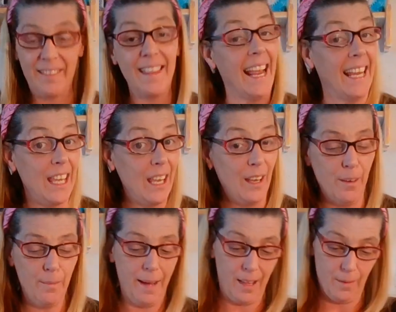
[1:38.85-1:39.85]
Thank
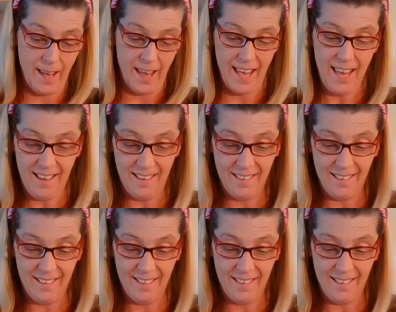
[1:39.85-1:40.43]
you, by the way.